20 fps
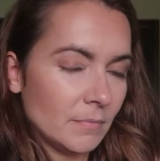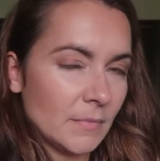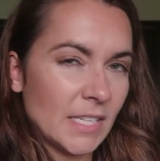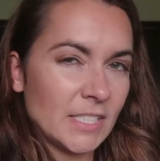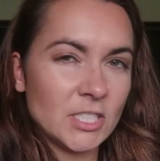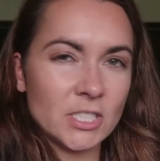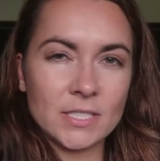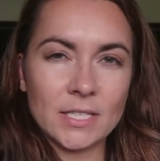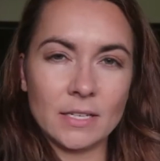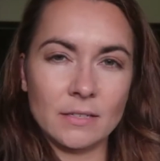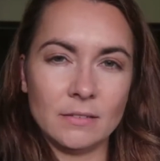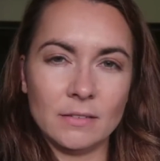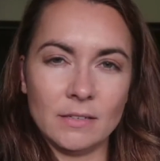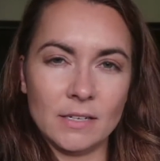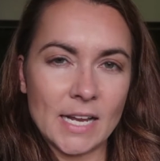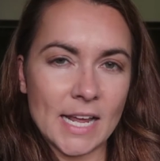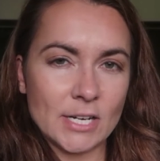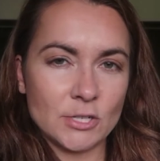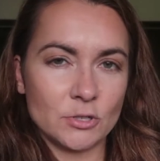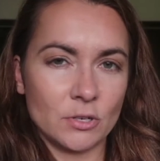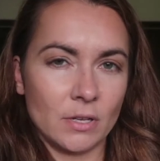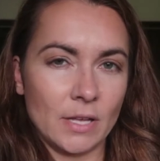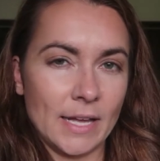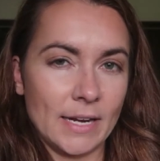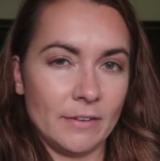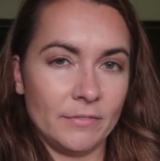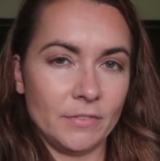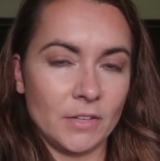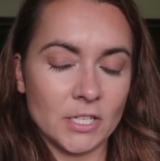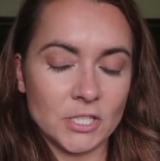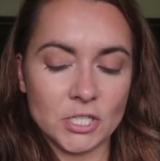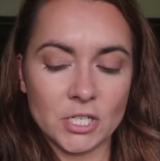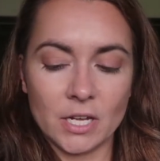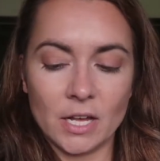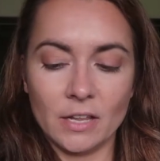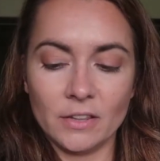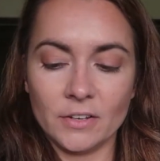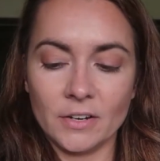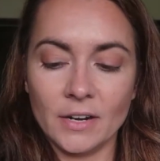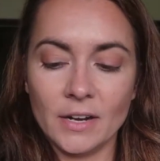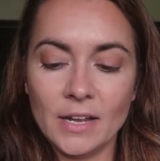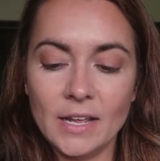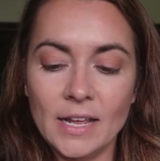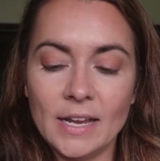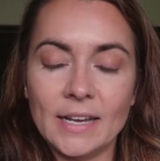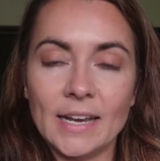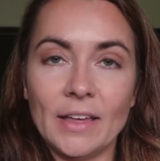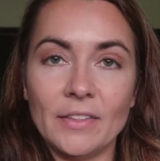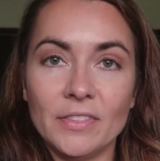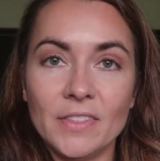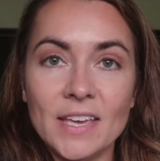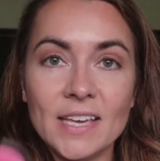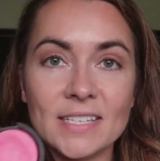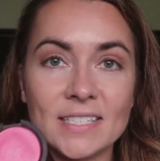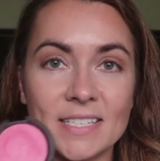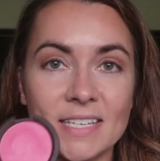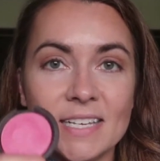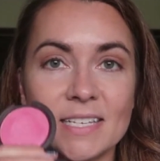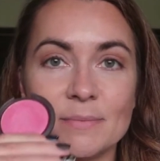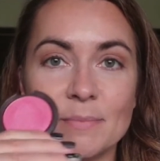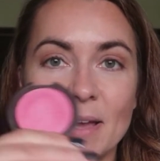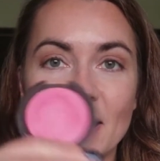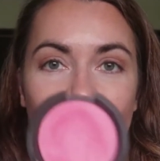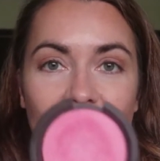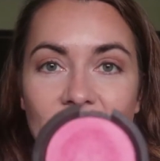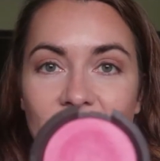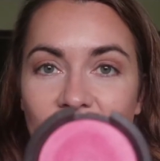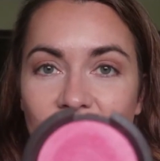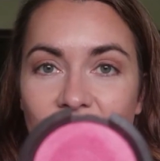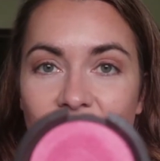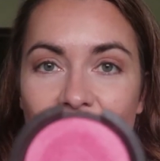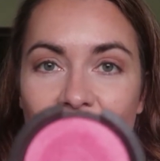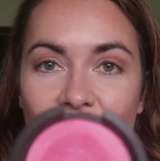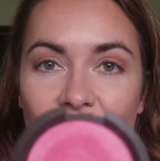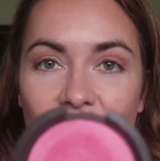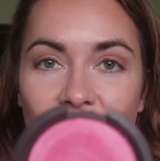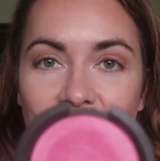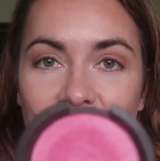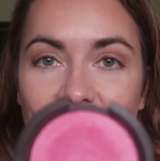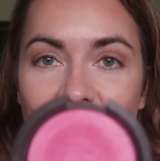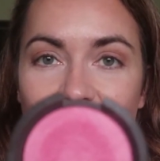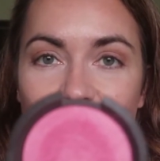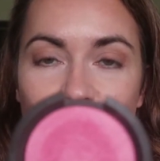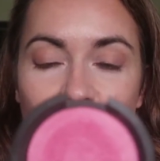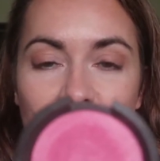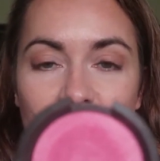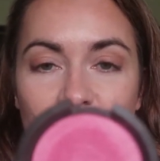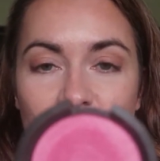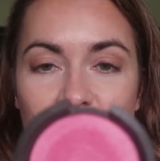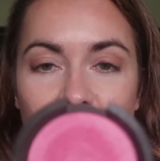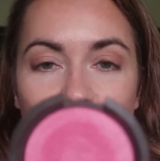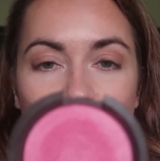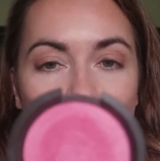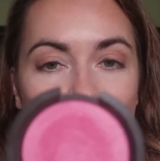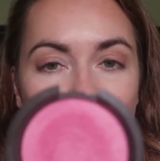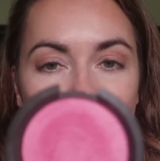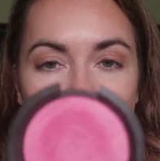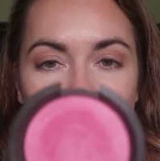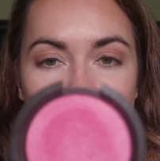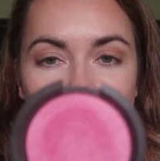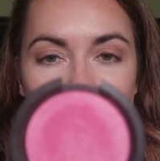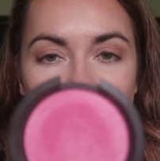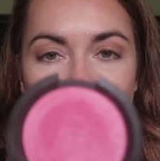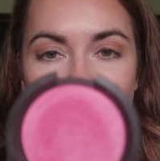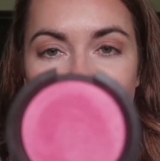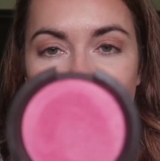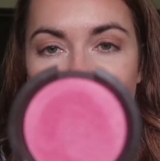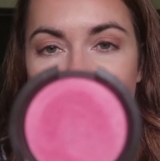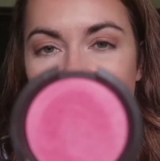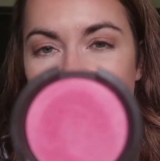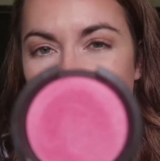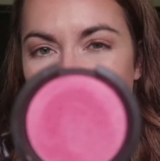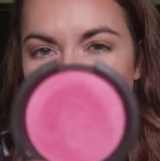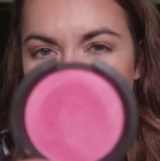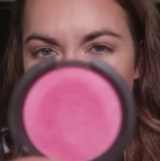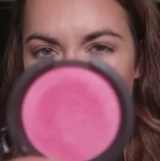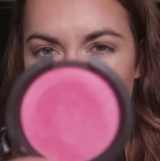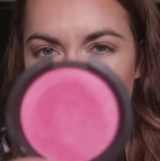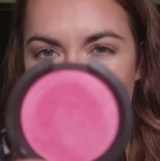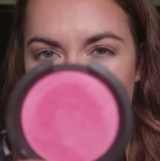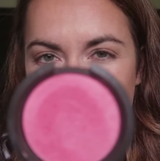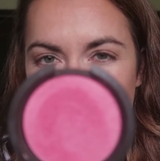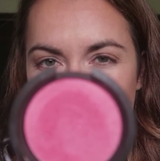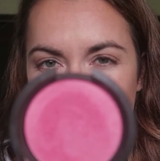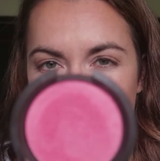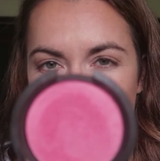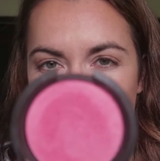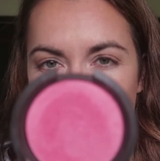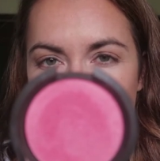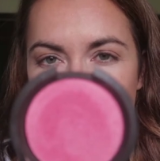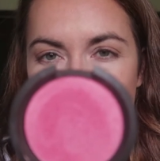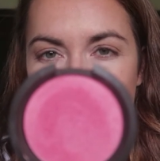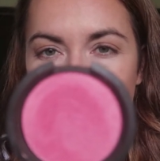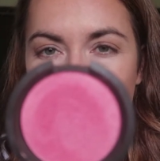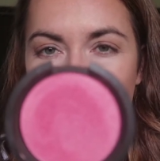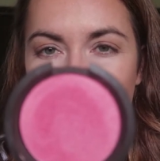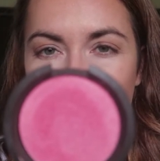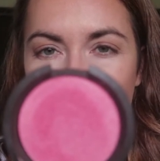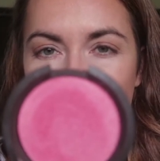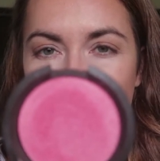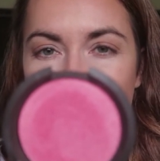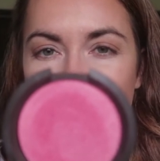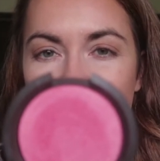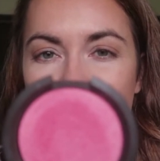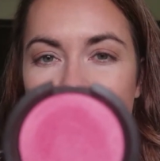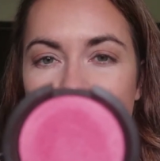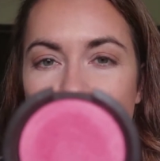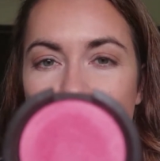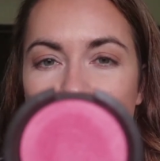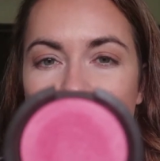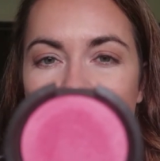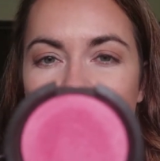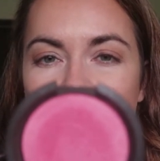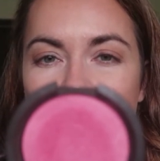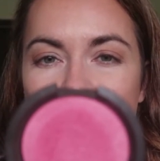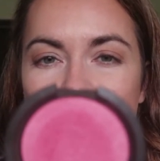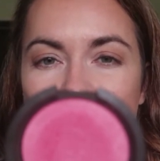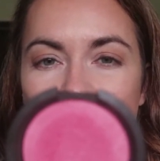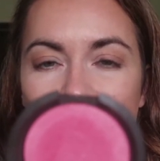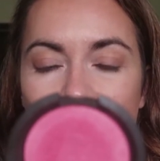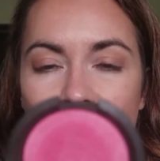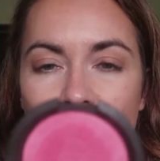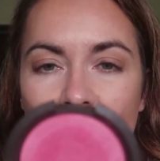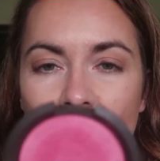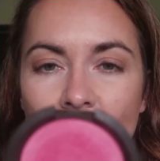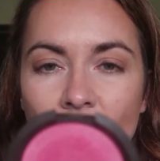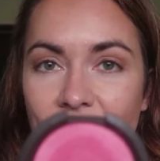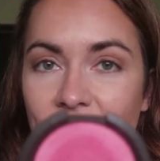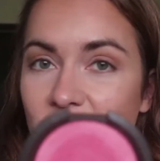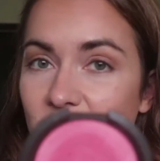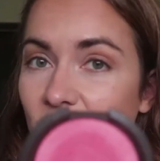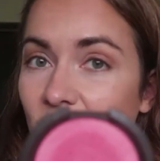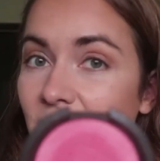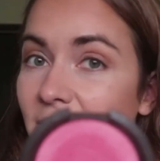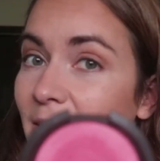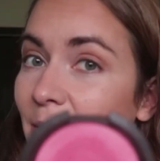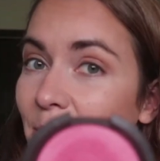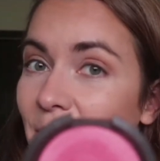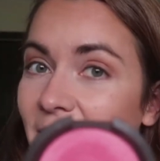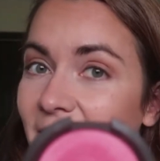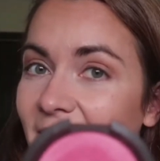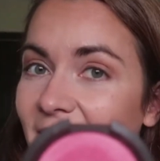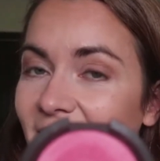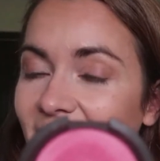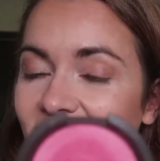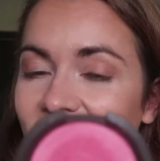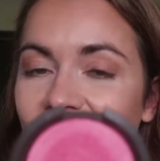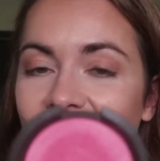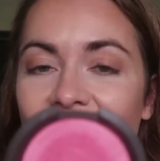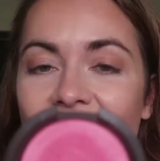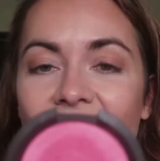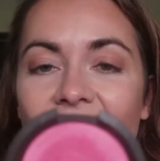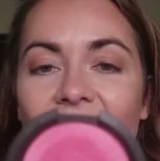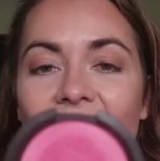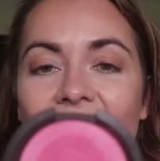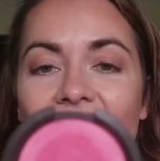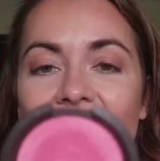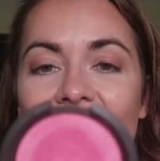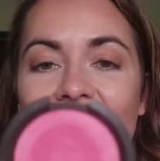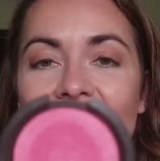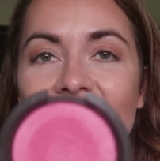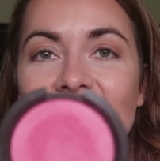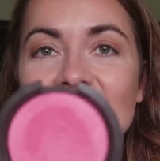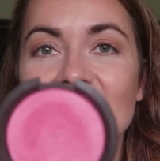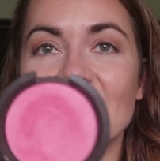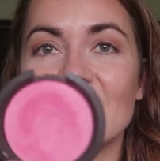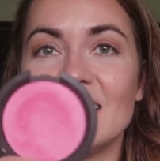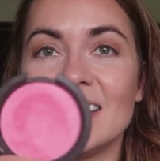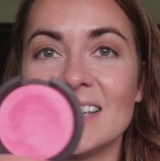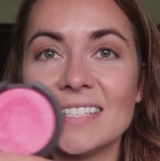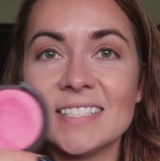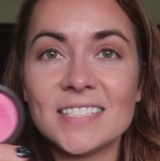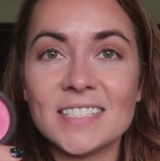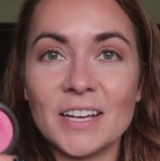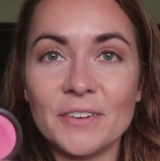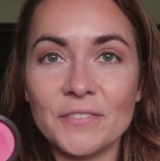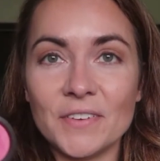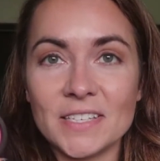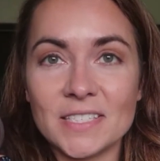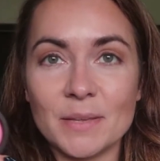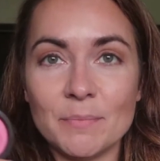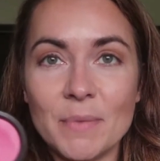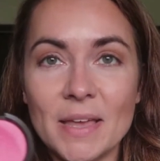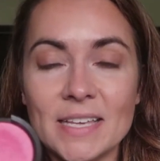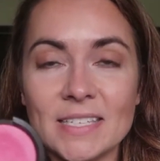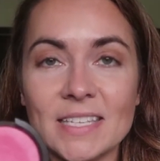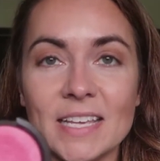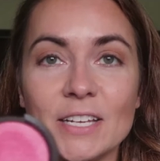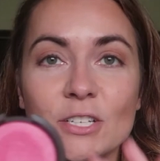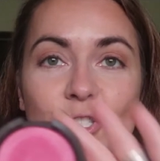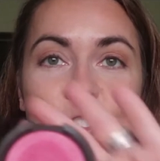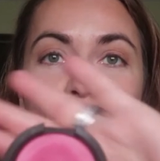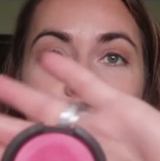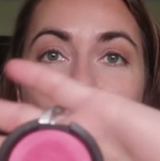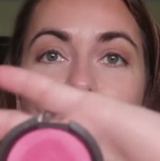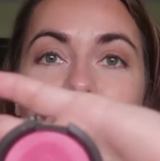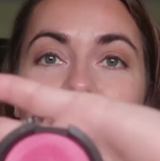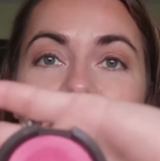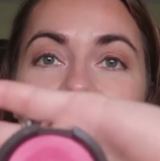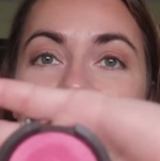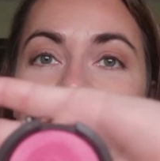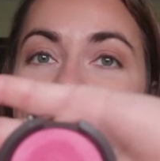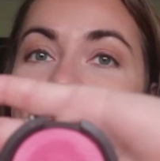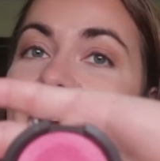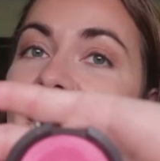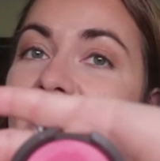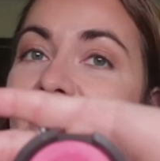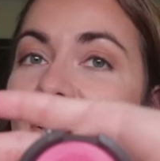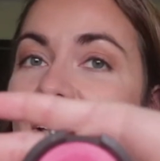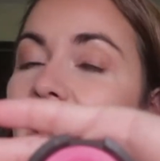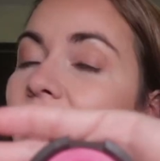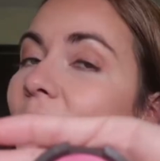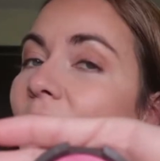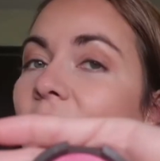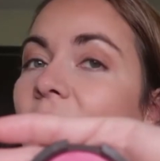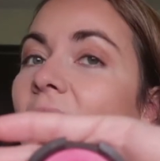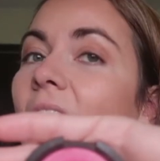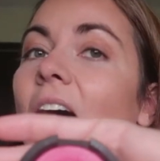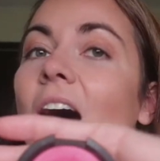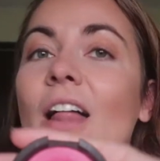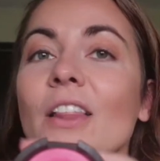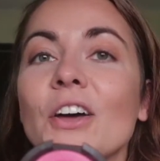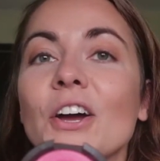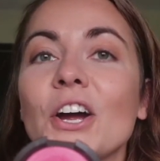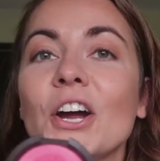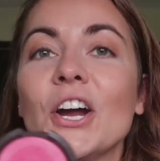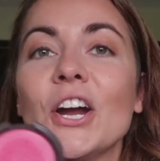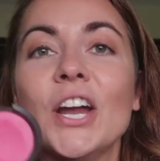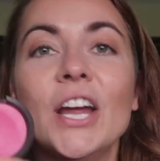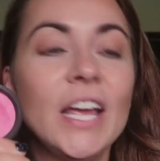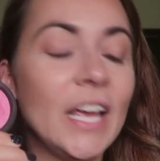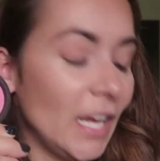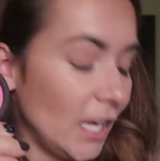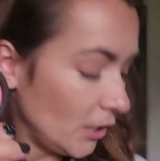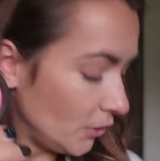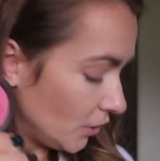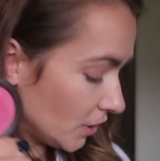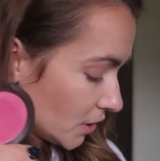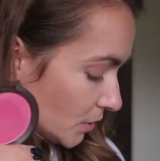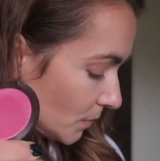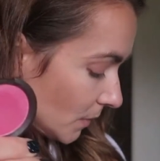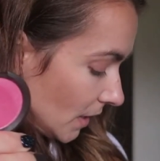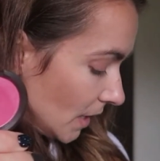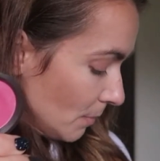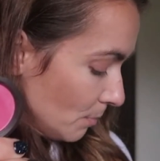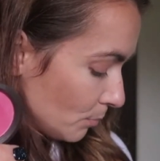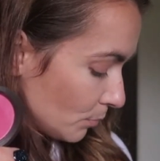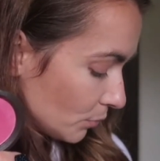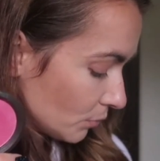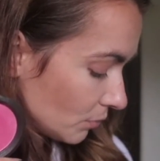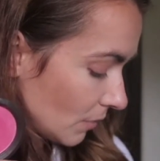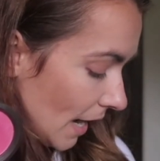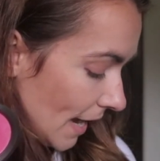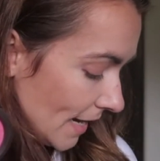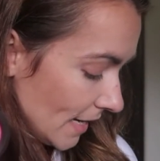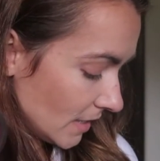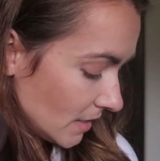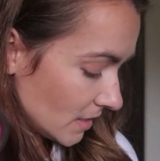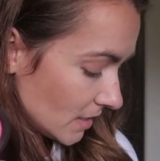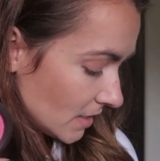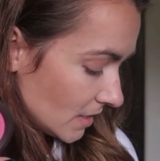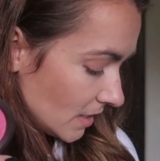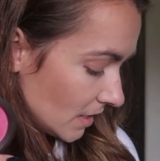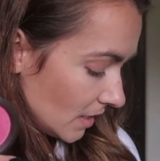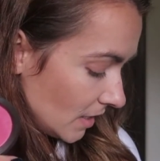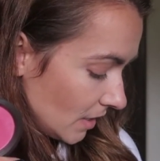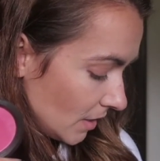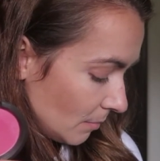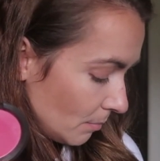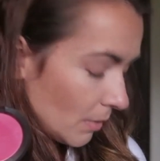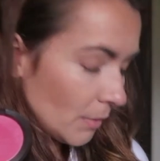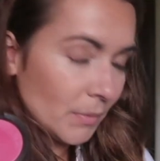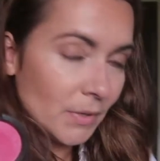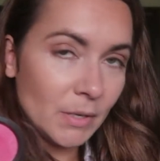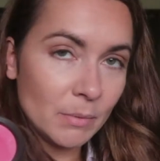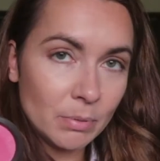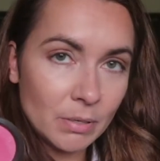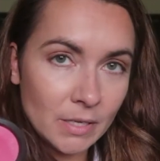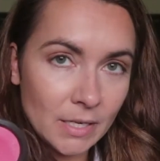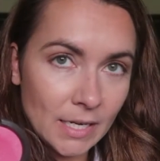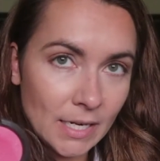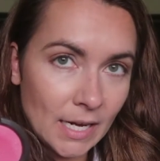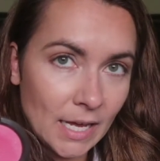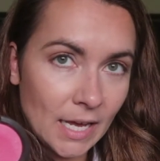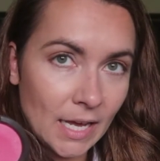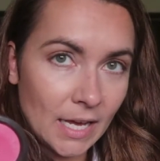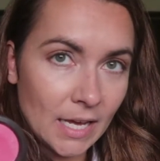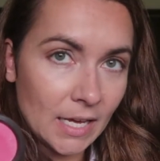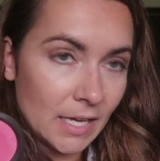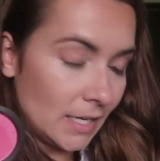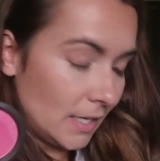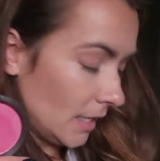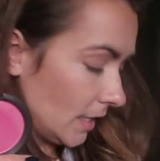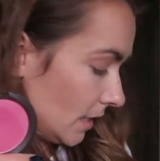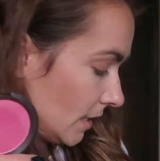Like just a natural kind of flush color. Now this is my other favorite that I've been using more recently. This is the Becca Luminous Blush. I think it's called Camellia. And this stuff is amazing. Don't be scared of the color. It looks really bright, but when you put it on,